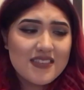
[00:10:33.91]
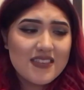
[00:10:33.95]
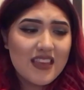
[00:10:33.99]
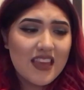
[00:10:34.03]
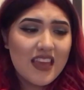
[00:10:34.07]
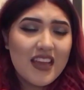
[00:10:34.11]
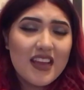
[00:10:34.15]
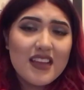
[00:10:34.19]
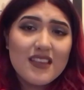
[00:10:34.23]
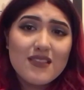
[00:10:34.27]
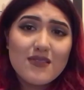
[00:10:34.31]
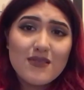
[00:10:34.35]

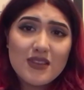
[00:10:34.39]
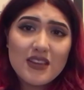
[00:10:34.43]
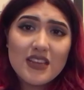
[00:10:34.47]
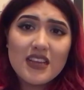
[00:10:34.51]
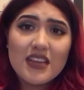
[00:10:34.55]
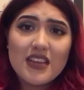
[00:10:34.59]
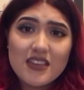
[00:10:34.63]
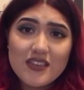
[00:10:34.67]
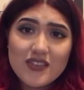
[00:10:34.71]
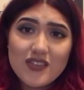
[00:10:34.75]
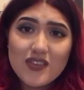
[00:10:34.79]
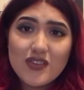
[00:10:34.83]
you guys really
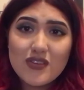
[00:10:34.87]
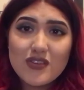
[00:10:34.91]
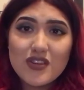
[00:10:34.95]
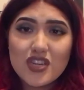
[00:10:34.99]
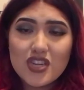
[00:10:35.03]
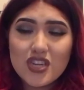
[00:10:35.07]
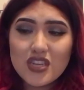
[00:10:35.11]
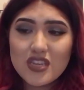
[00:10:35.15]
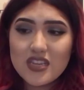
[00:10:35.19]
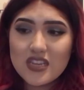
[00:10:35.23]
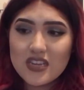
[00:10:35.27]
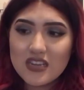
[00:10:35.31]
get to know
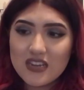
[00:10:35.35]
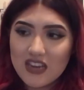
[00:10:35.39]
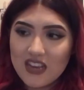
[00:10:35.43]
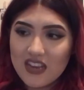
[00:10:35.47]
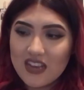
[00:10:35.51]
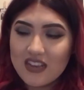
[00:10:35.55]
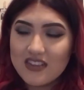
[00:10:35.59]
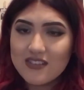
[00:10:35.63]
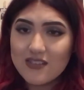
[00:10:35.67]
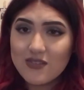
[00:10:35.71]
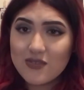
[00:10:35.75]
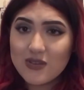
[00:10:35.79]
each other, and
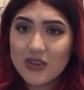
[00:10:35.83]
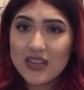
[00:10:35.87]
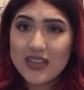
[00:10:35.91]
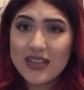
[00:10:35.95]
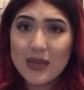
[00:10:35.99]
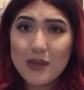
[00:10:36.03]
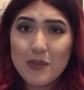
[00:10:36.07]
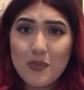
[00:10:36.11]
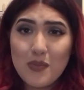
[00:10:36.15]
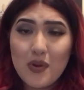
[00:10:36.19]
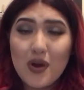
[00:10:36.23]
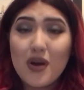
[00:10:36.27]
you guys create
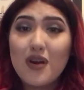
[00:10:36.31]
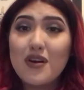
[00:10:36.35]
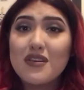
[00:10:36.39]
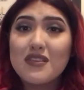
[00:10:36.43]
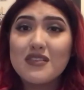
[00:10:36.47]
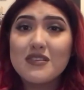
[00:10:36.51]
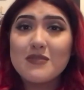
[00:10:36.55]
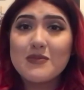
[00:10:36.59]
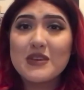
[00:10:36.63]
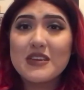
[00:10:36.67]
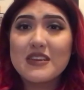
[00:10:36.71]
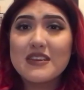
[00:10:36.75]
that
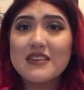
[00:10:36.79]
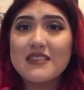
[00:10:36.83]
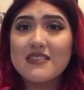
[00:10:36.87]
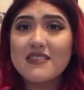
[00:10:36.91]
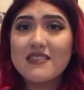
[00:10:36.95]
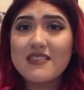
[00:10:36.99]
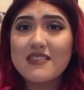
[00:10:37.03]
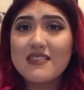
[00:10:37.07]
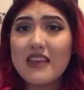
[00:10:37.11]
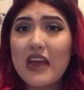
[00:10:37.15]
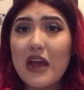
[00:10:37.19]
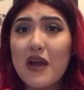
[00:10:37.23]
bond, because
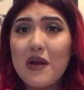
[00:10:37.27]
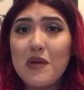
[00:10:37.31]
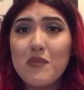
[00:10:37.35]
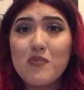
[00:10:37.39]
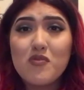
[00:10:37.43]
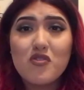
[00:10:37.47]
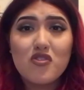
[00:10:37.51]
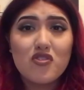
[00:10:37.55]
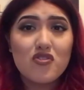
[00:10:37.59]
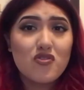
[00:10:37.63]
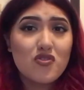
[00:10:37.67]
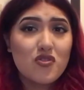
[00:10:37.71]
now
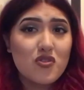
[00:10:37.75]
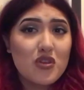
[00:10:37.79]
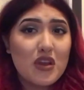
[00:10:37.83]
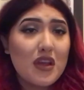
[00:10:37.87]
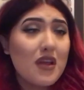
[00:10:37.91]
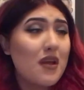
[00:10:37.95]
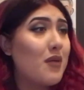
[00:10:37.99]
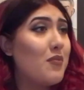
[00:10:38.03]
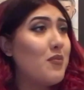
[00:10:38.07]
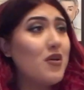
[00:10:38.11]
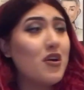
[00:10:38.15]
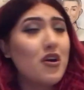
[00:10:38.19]
I'm just, like,
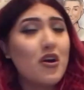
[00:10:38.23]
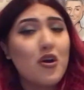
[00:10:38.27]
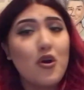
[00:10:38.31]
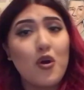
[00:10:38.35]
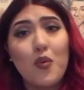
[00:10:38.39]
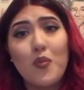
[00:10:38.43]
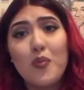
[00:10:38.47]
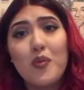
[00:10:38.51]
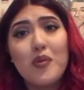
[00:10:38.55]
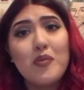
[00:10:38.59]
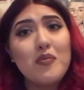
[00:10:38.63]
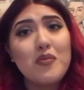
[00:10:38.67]
I'm an
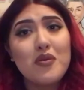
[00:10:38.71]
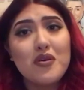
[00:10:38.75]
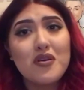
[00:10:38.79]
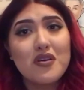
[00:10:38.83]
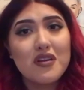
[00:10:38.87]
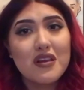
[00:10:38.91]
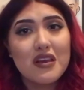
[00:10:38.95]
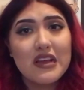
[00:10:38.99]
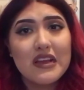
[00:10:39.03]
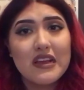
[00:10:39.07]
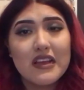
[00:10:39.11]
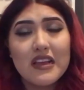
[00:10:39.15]
open
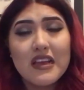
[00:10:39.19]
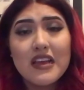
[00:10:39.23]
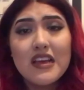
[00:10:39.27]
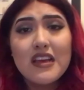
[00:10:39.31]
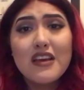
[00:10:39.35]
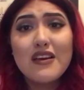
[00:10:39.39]
book, like,